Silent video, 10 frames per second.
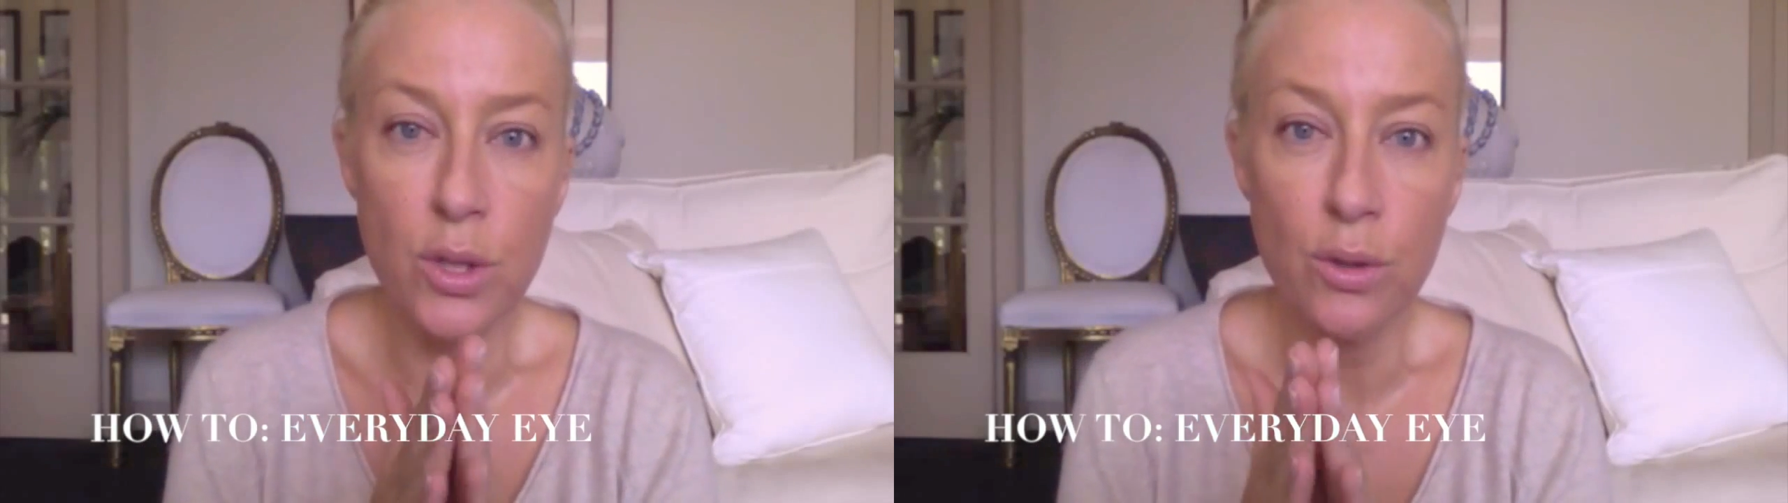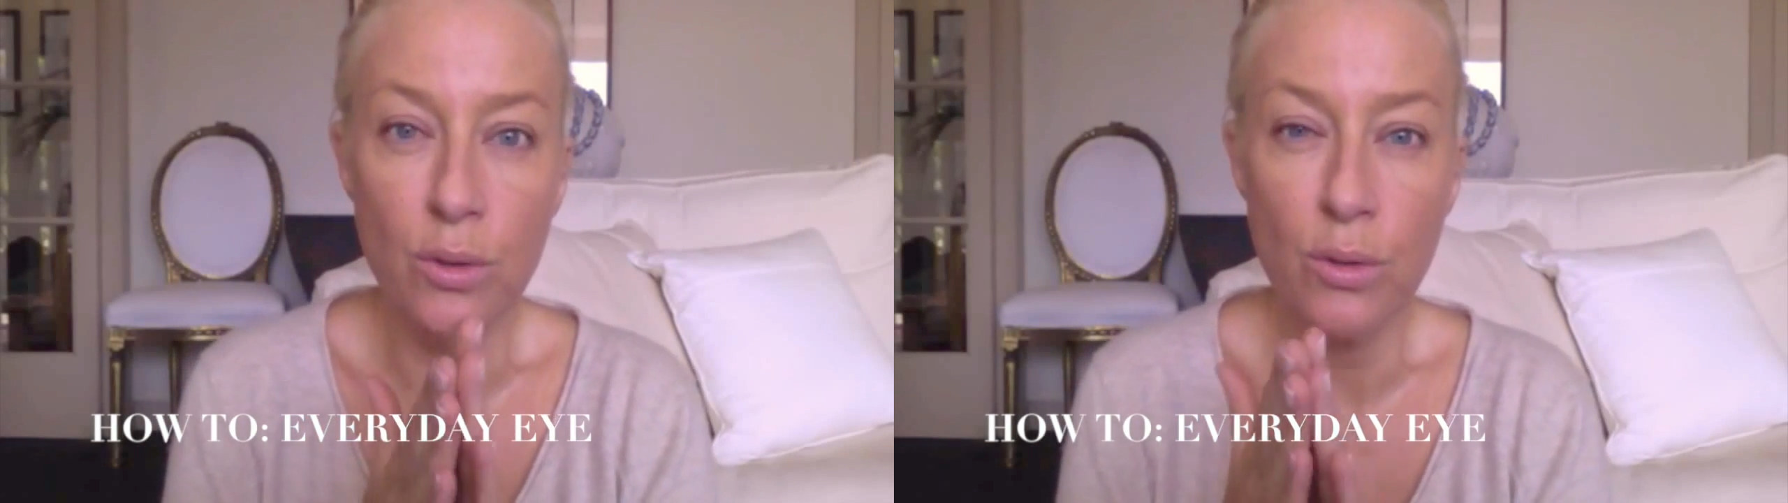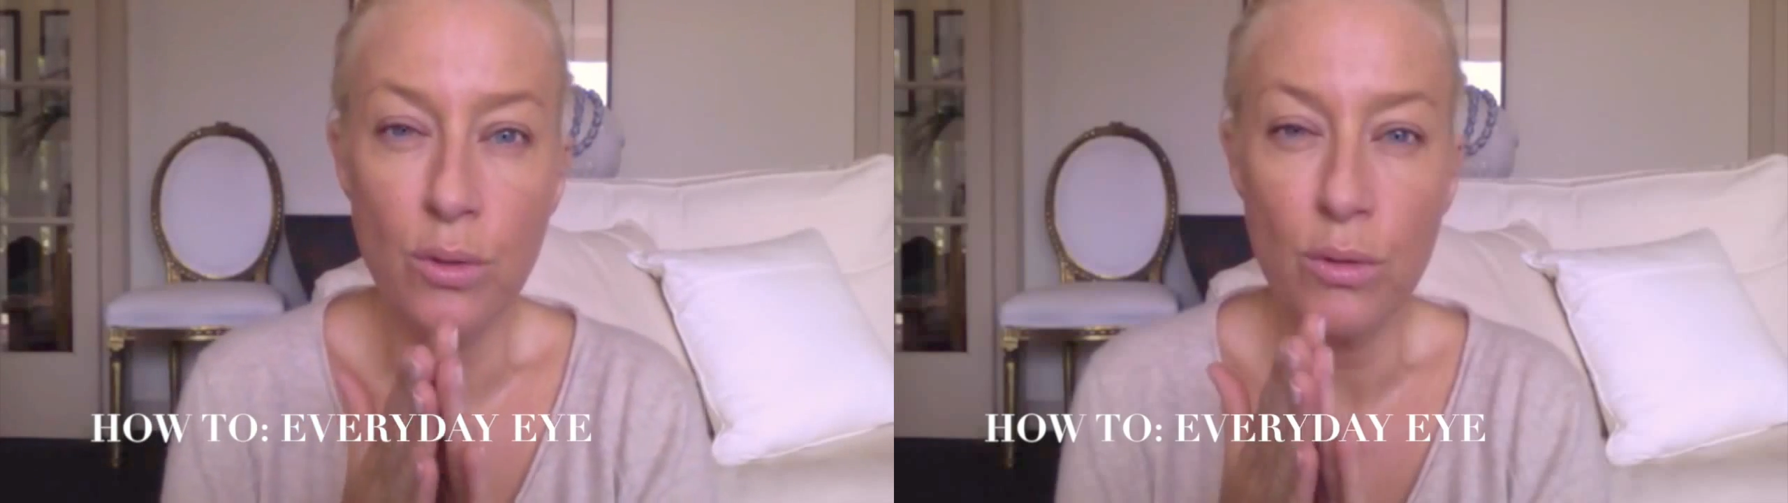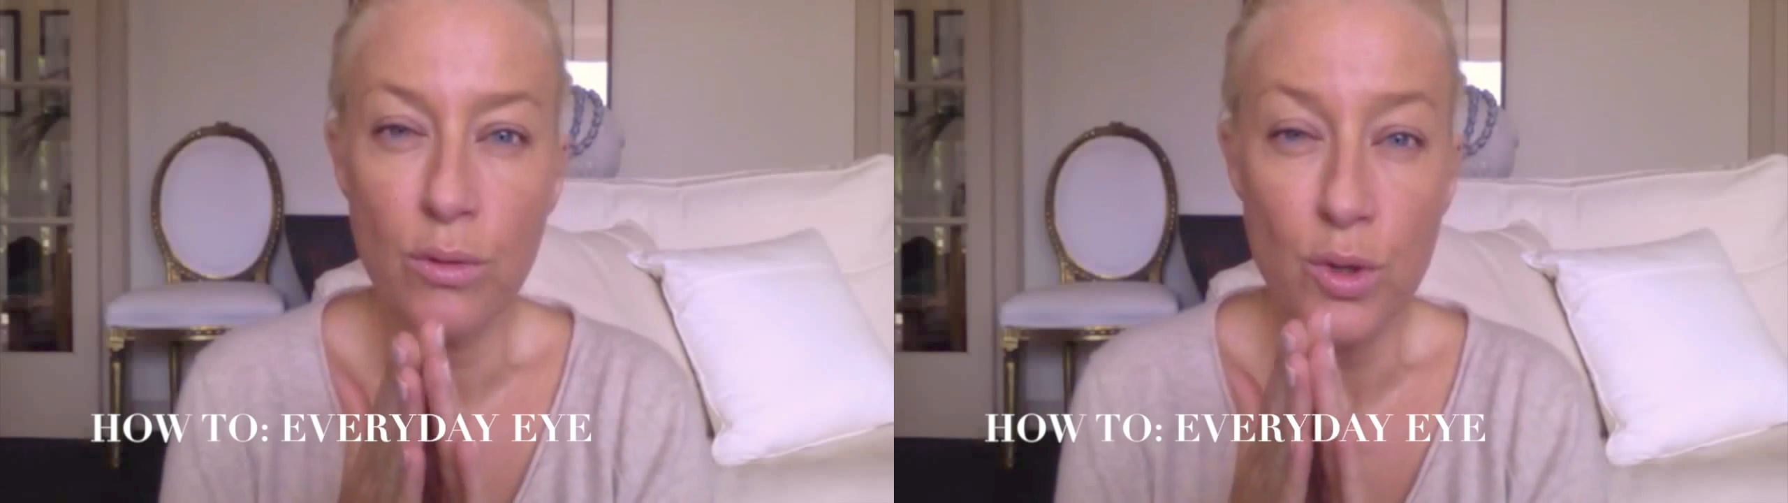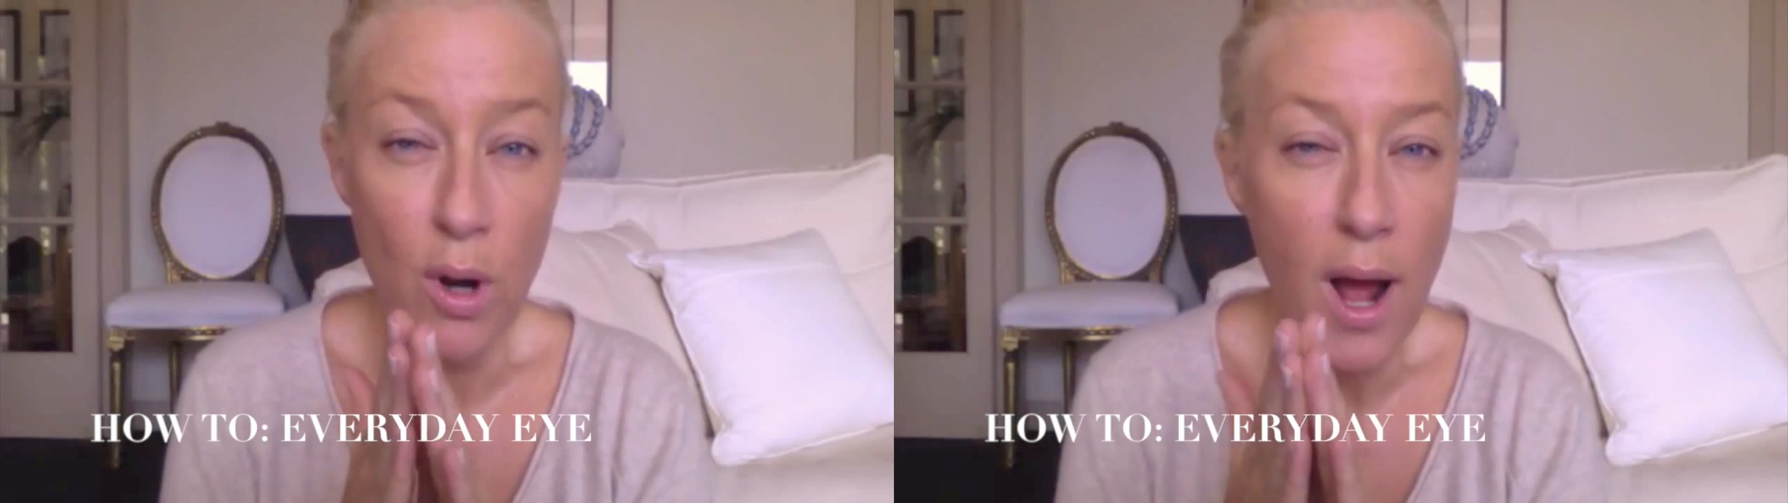too
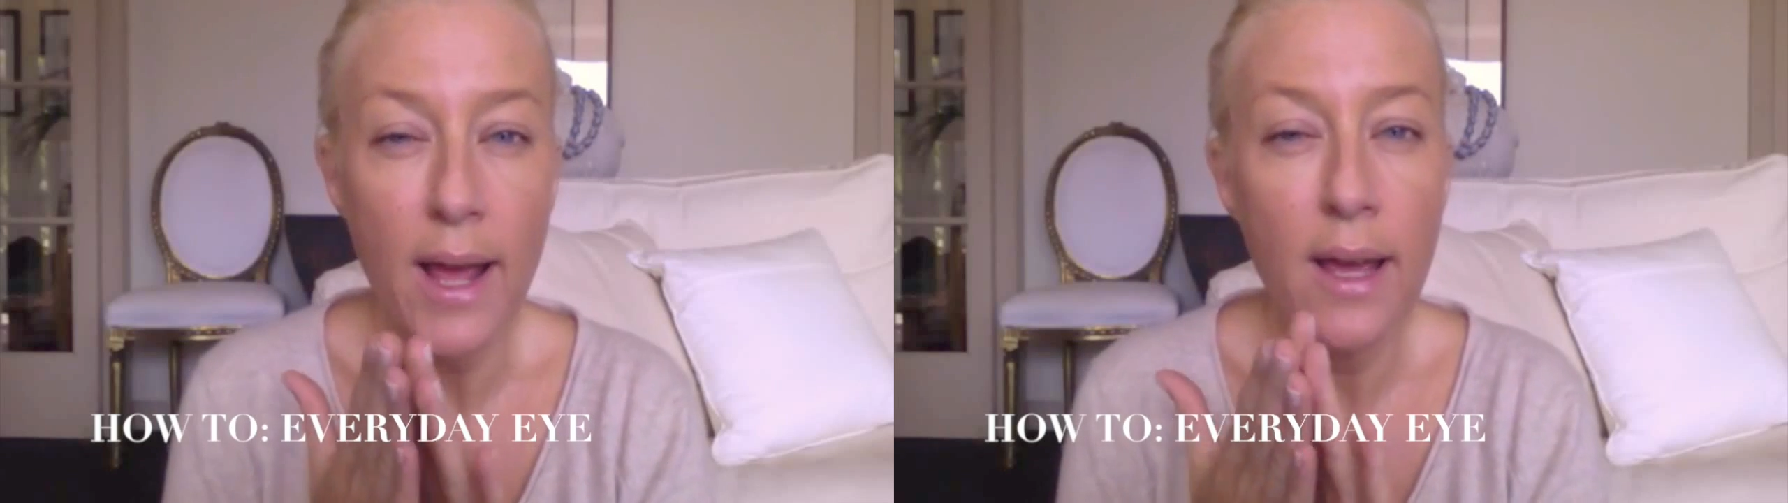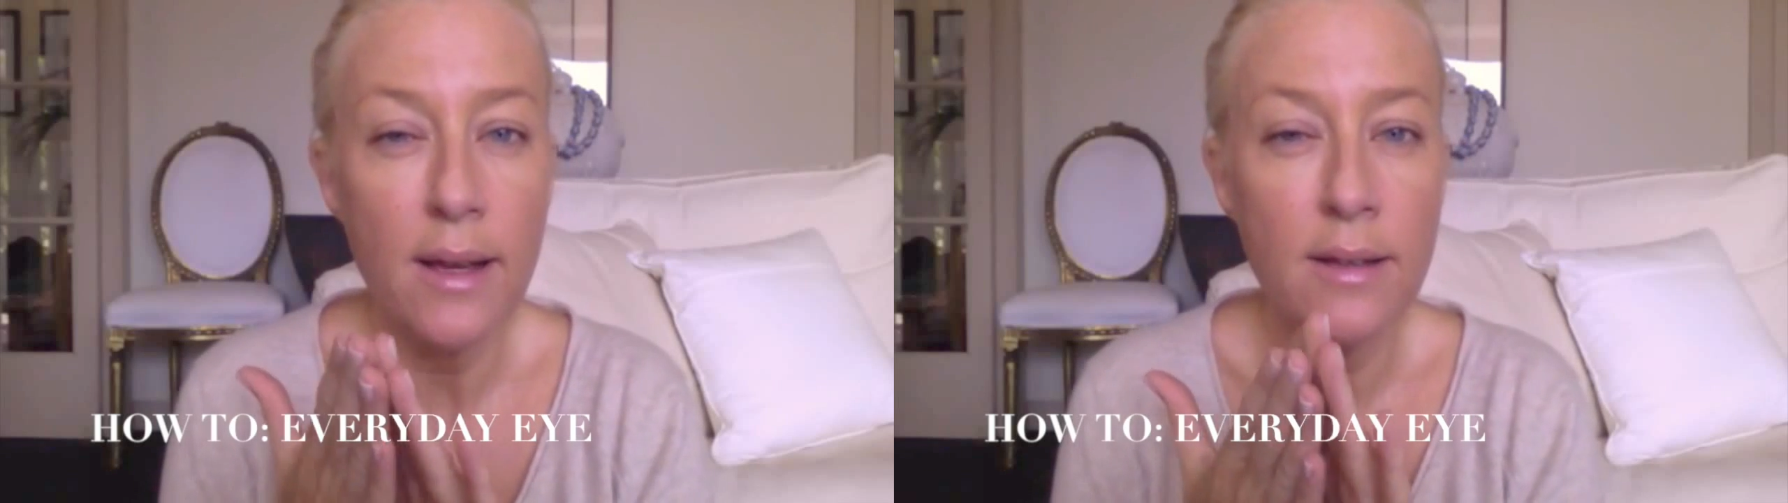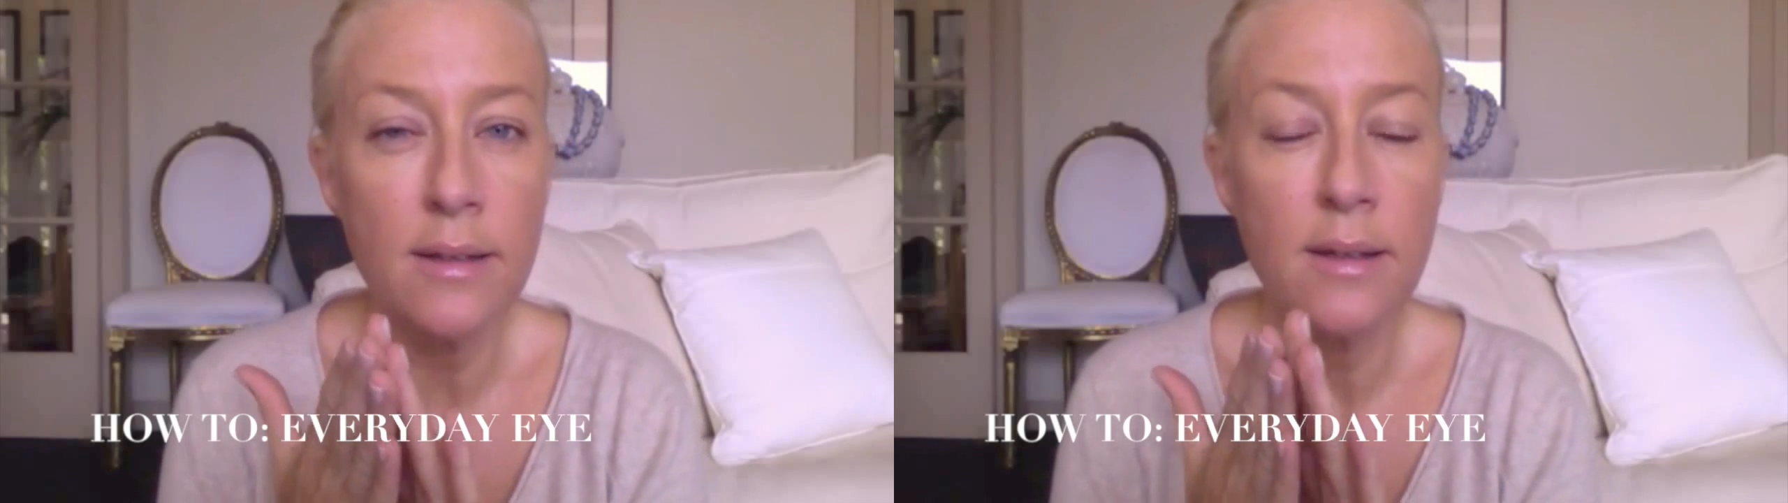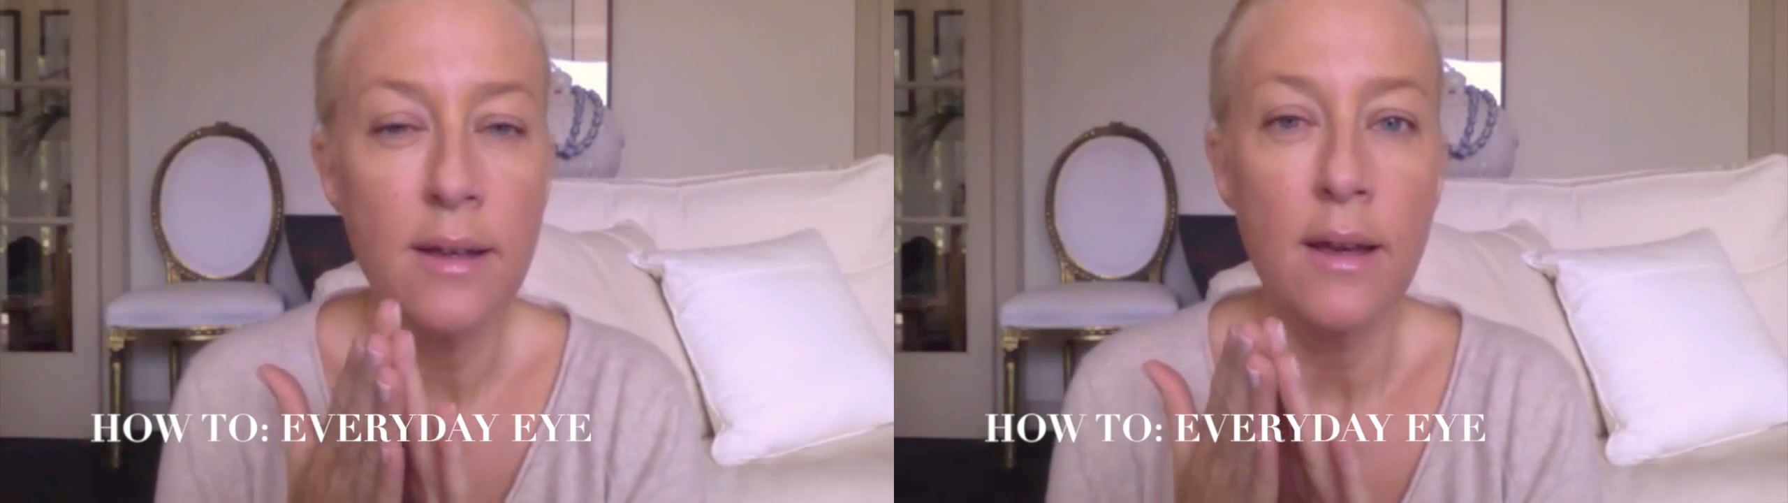drying.